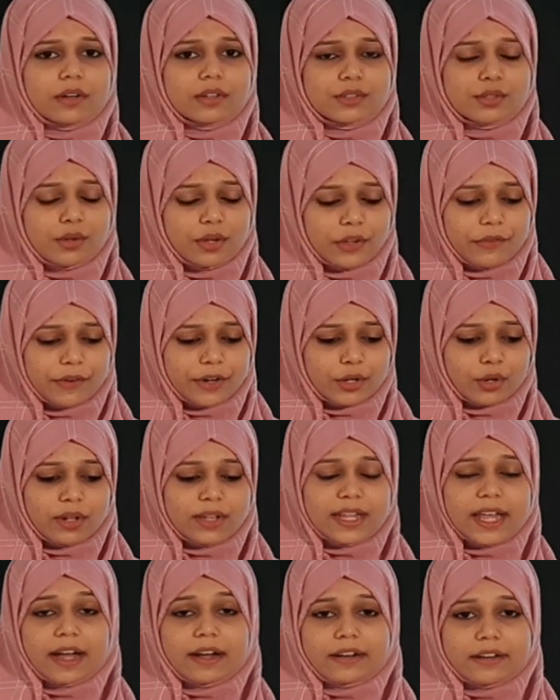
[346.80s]
so if at all
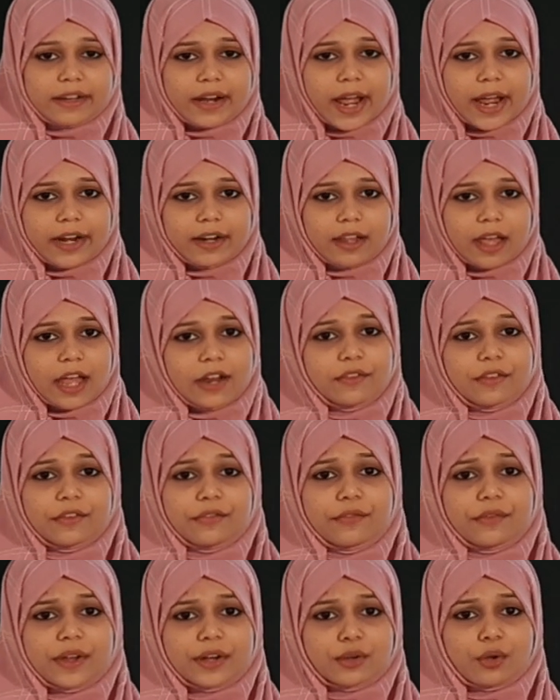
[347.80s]
they are cracked, and
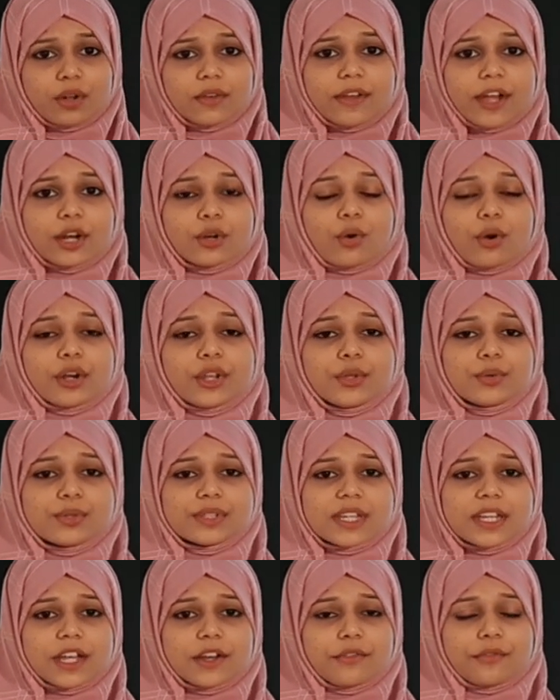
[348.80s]
if at all we are not
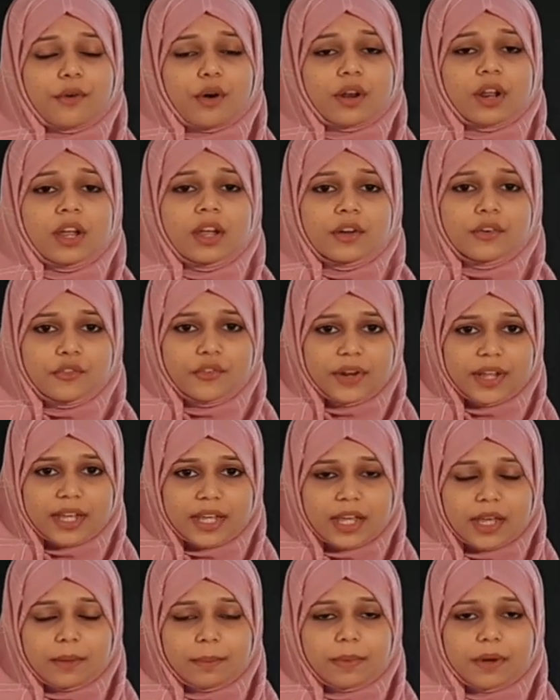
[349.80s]
using it for
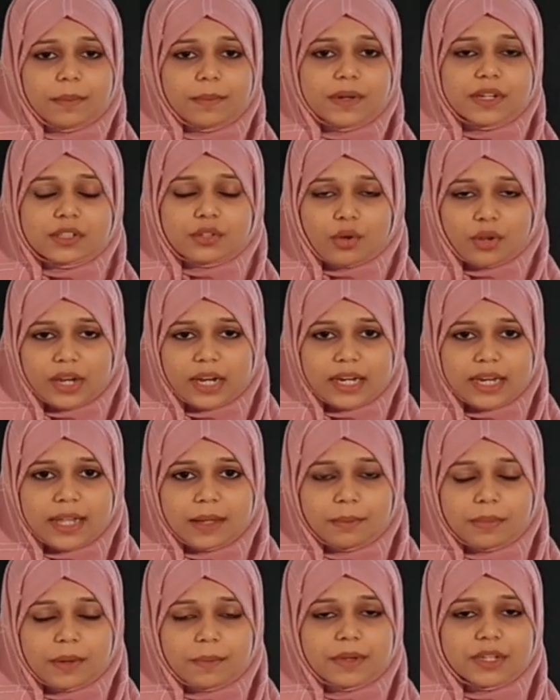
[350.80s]
drinking purpose or
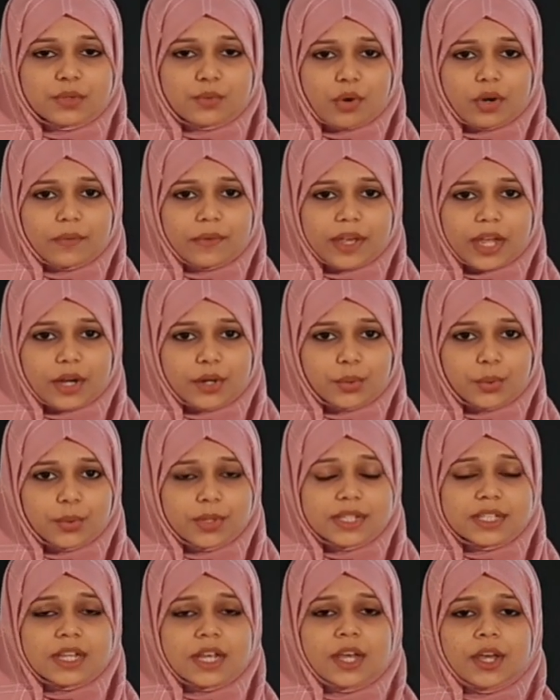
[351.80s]
eating purpose, what we can do
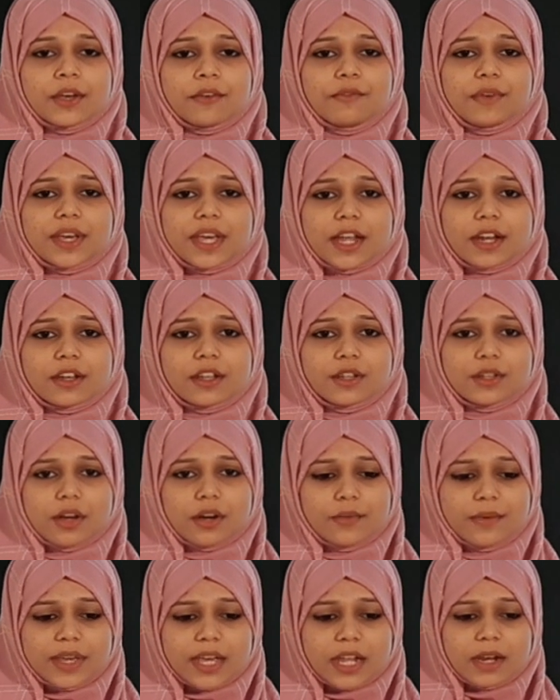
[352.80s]
is we can
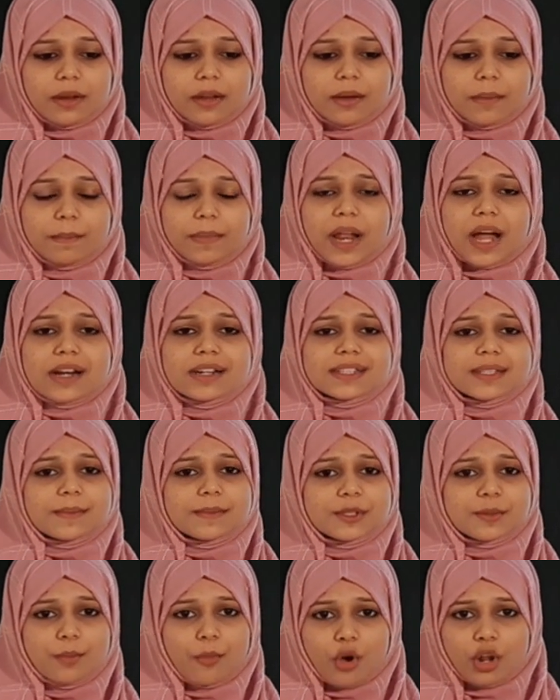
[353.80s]
plant some
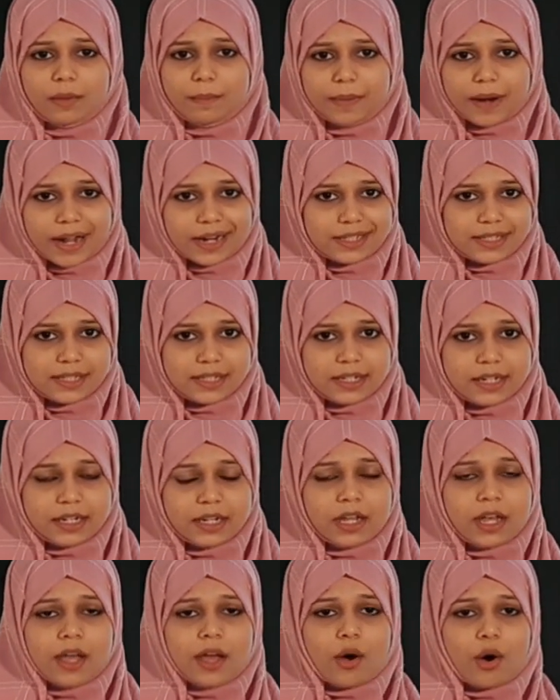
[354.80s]
small plants in
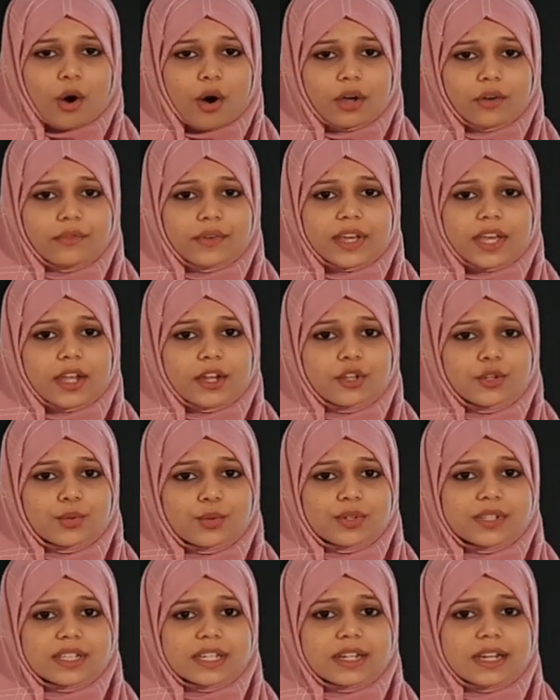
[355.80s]
it, or we can
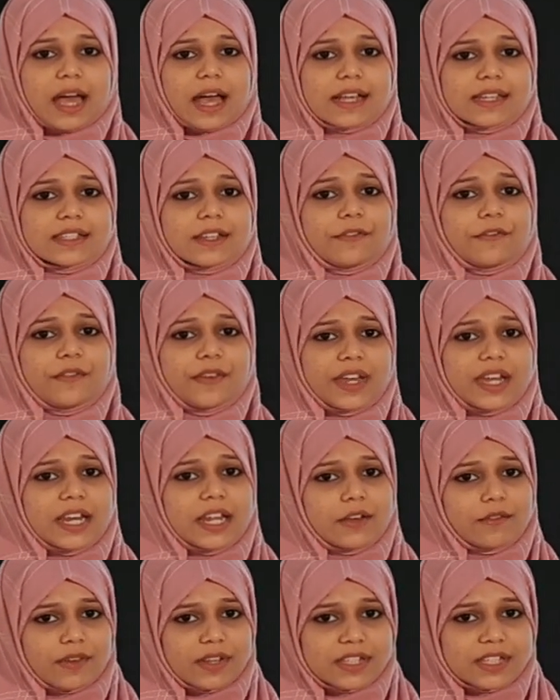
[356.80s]
use it as the
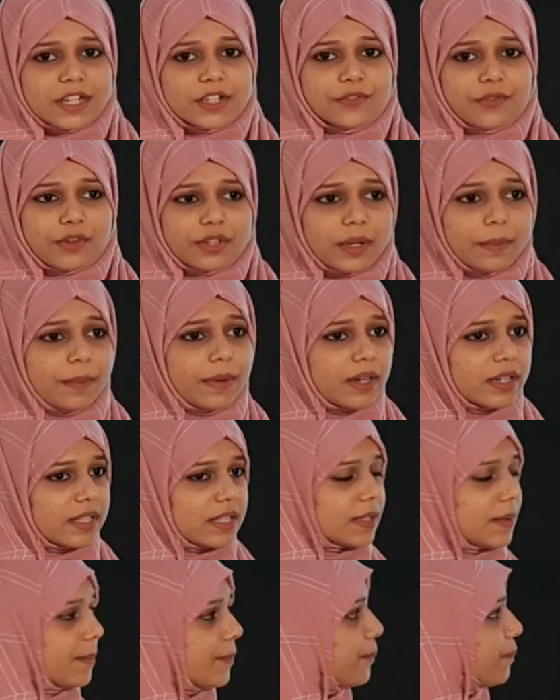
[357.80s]
feeding vessels for the
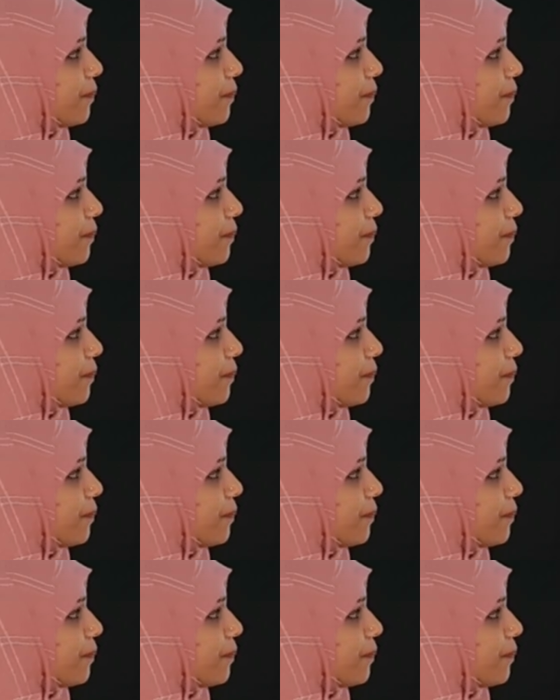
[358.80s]
birds,